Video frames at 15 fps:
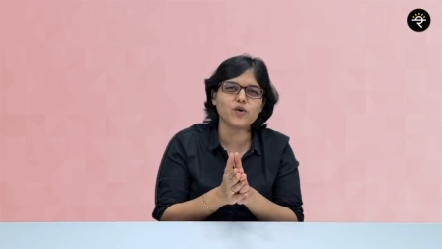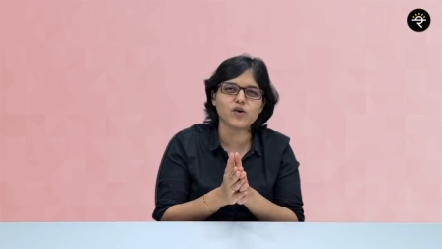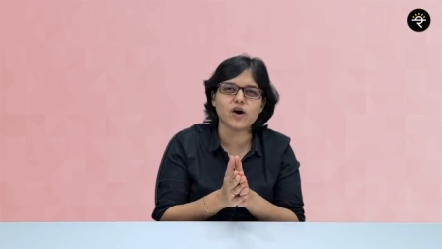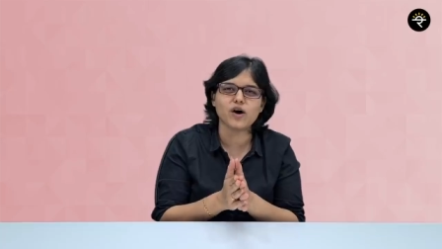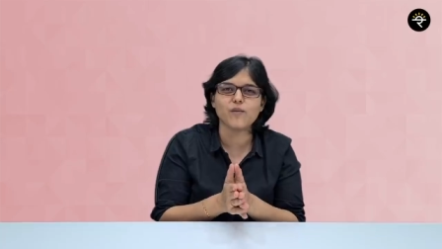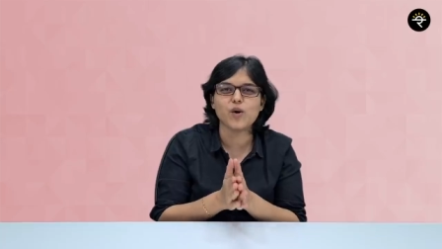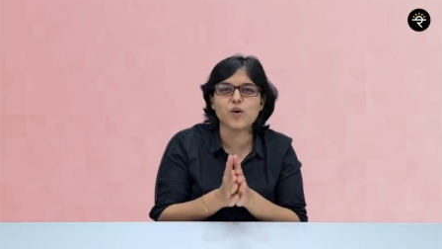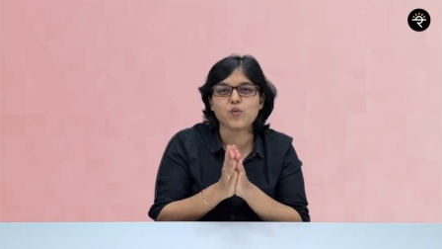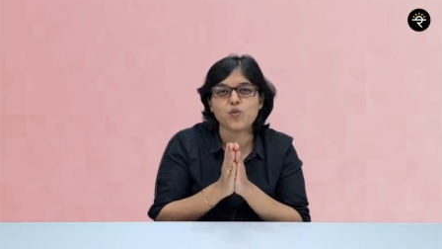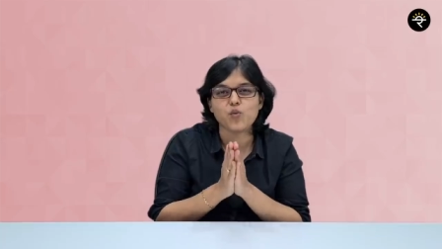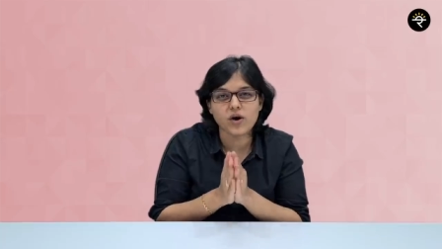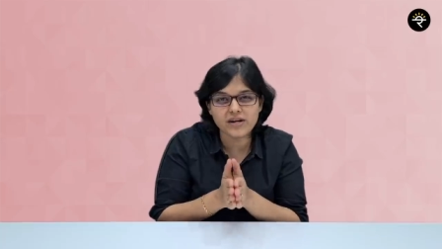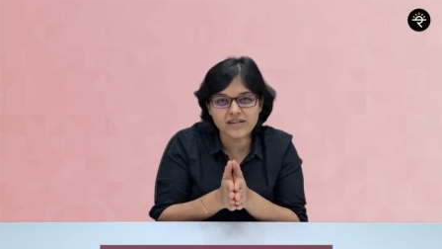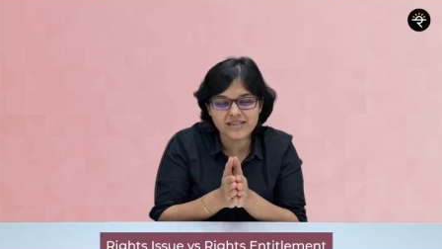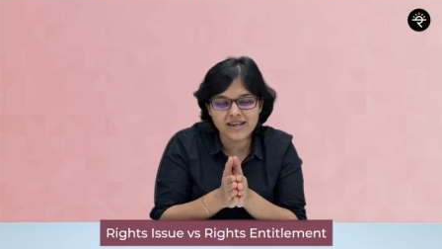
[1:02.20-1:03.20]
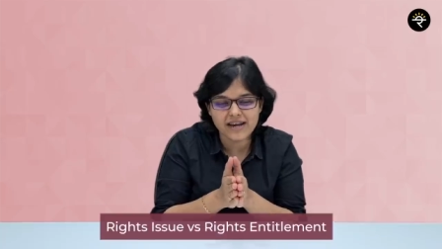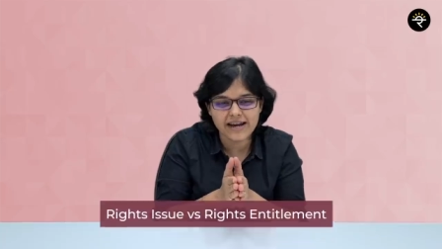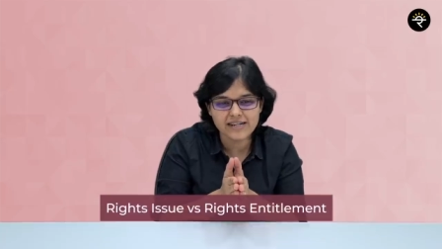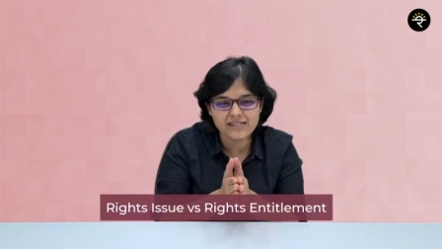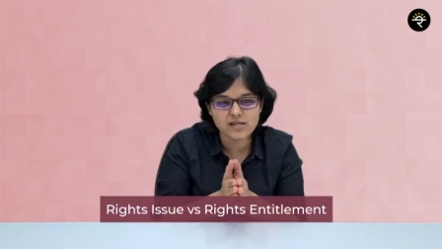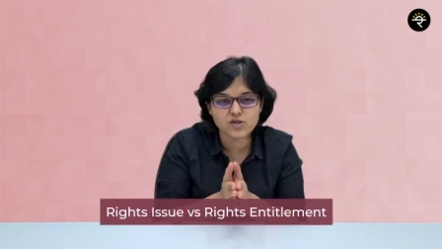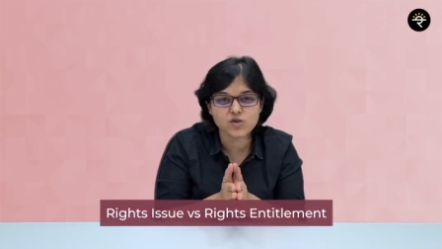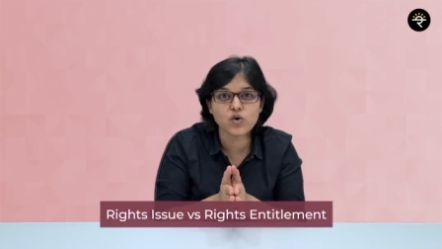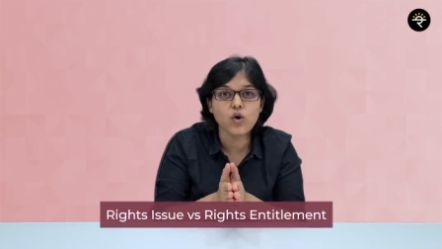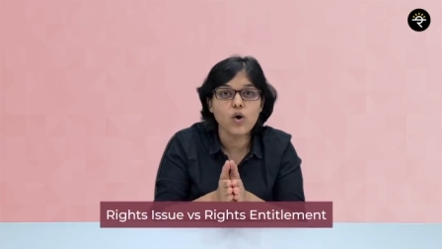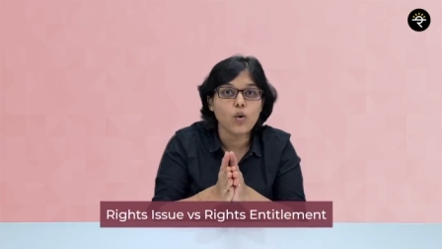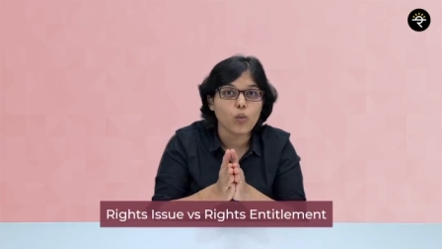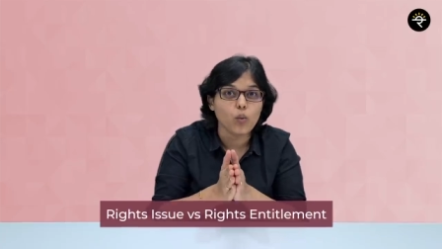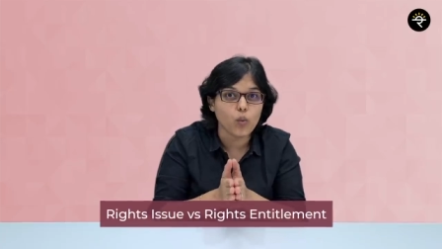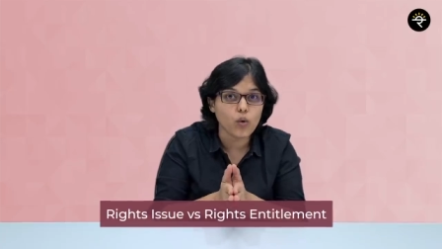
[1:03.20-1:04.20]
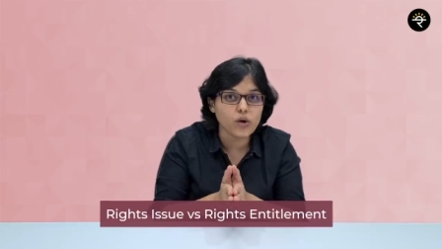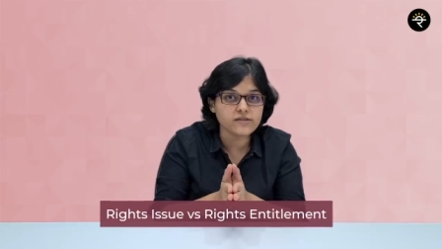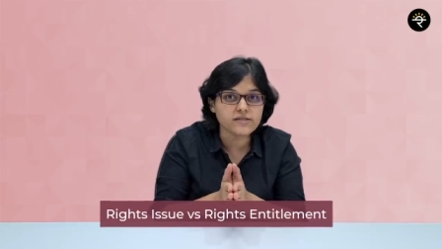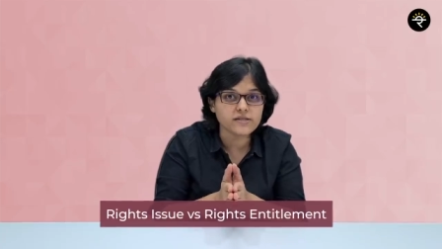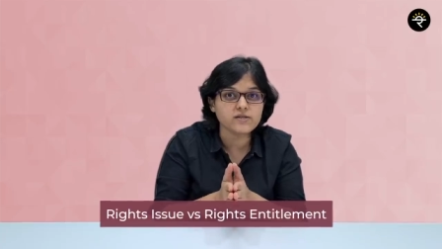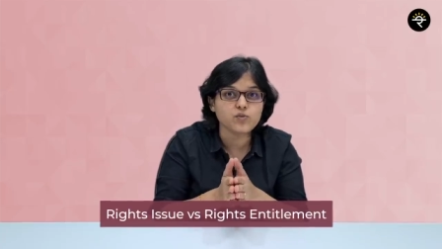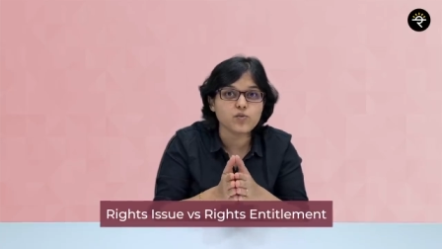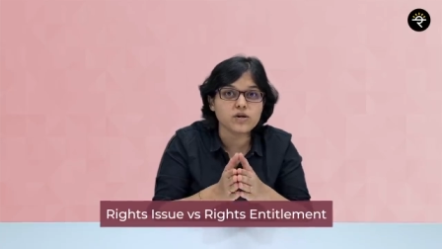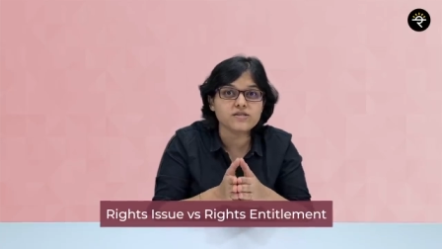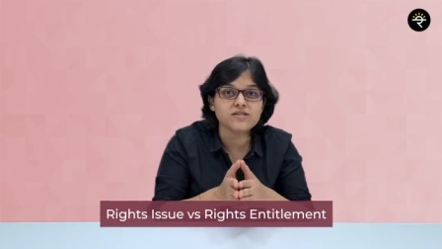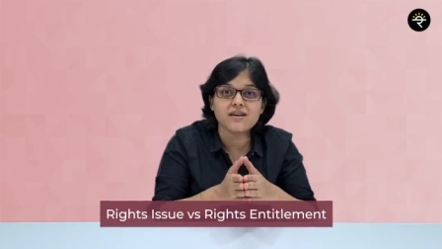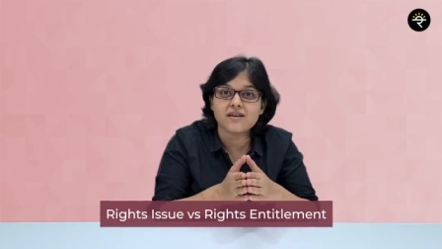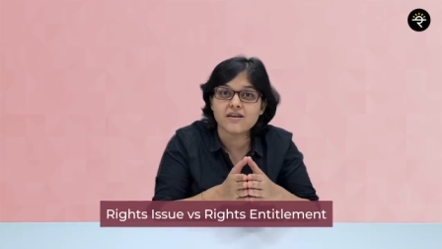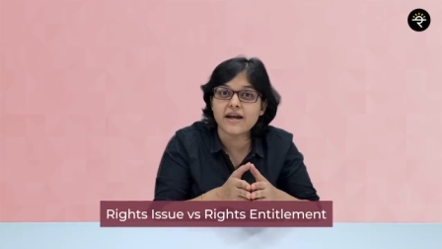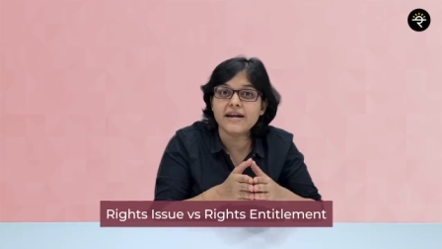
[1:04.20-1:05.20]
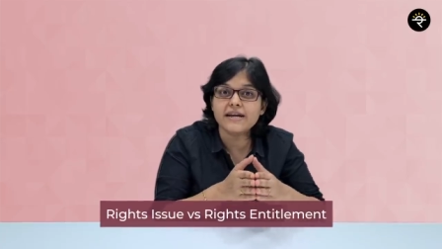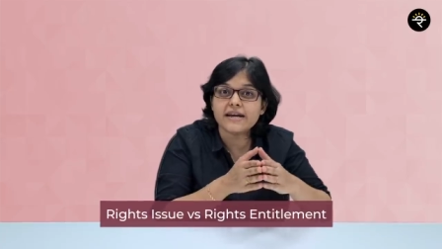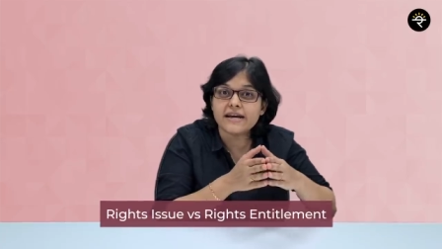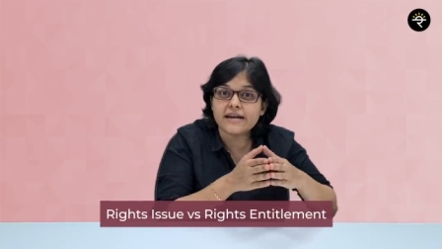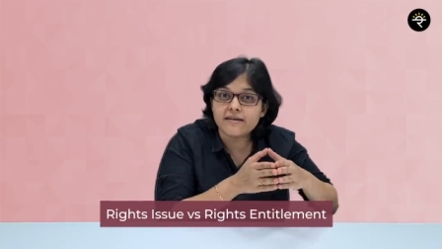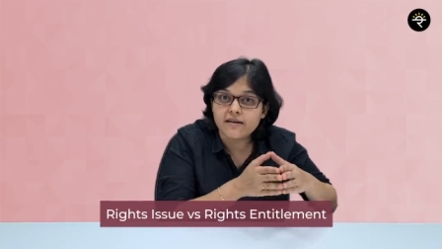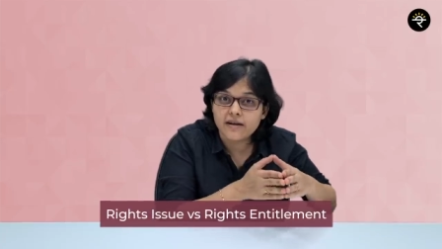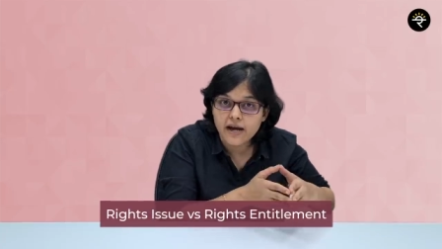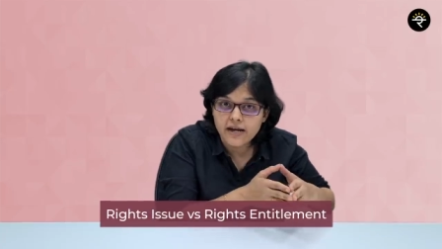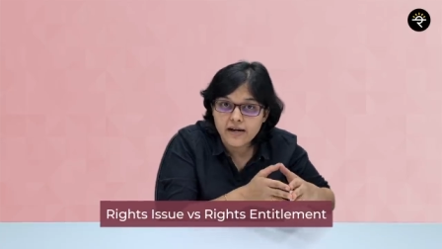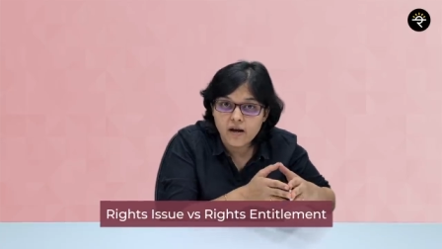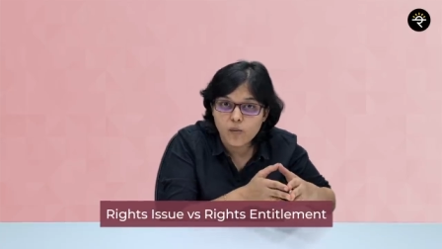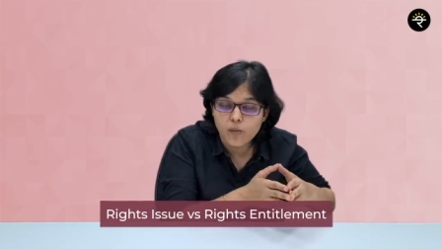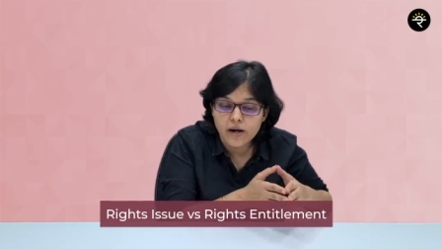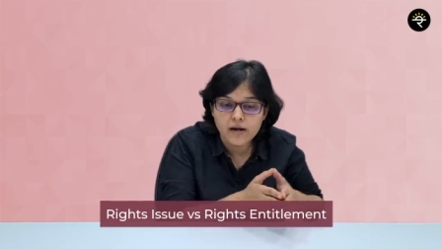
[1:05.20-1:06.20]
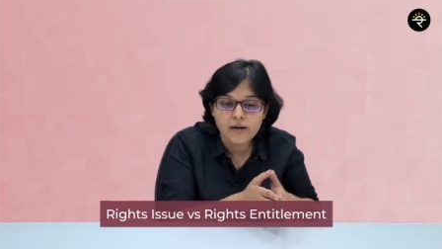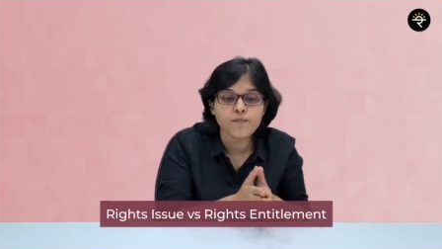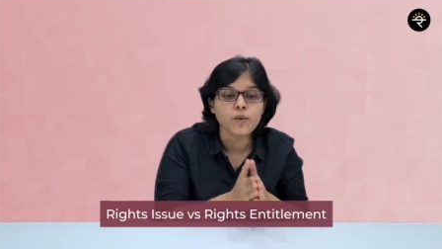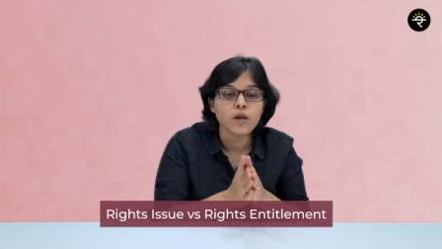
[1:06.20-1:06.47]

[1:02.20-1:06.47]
to talk about what is a rights issue versus what's a right entitlement.